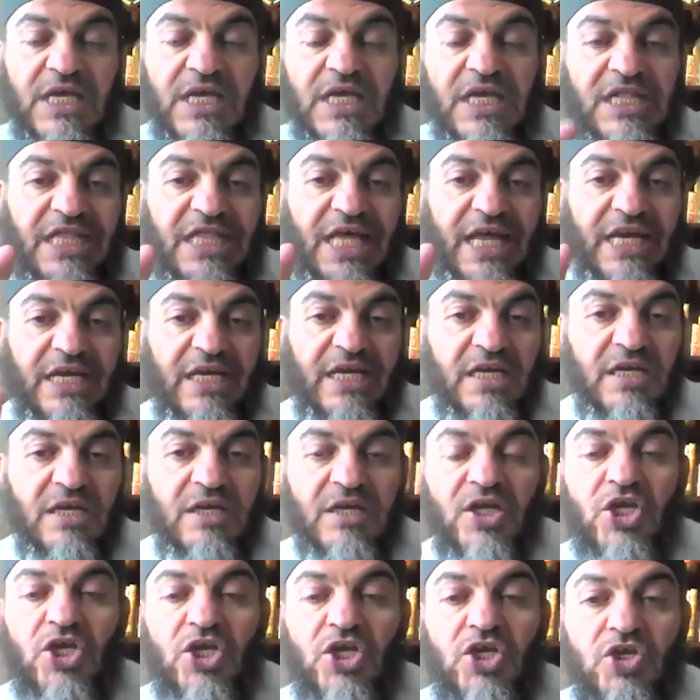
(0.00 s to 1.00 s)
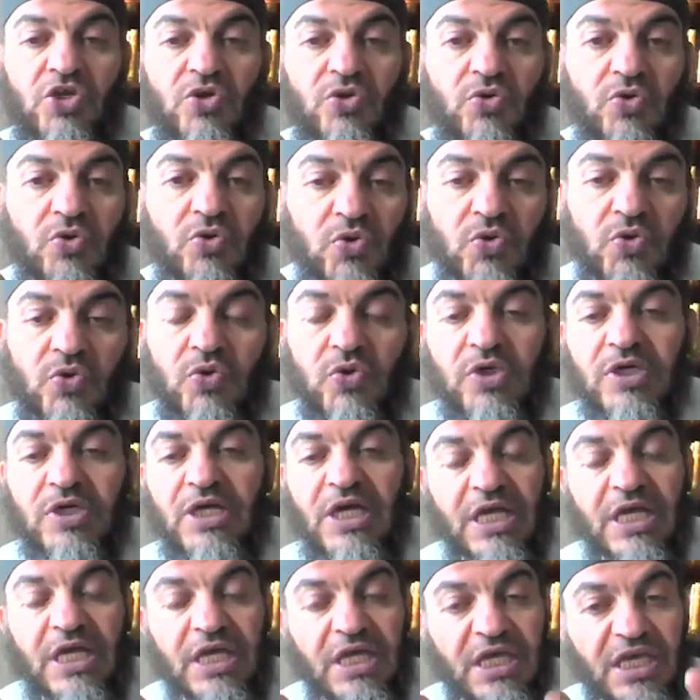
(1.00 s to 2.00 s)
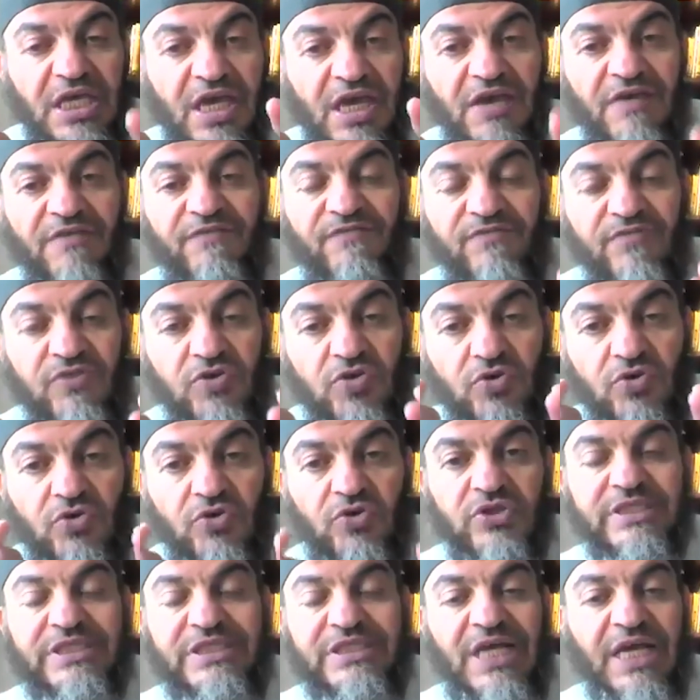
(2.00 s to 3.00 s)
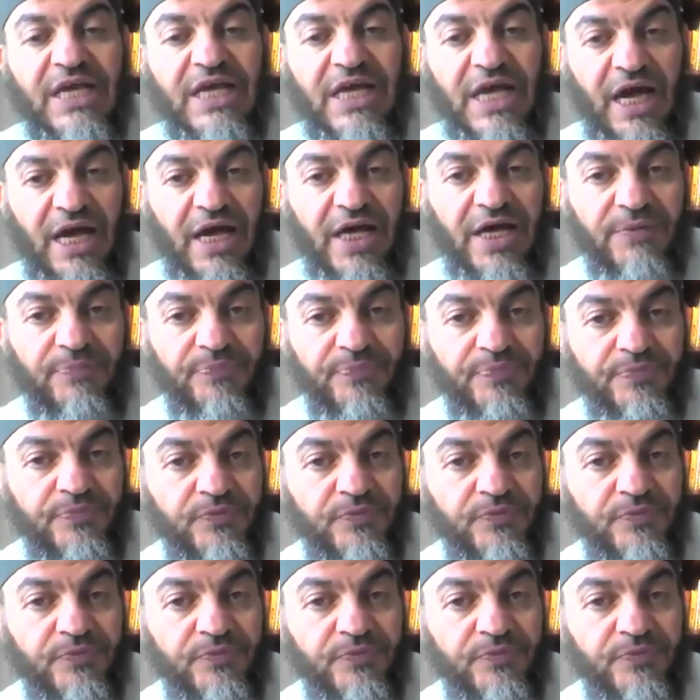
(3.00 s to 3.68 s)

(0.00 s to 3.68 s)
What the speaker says: then you give your zakah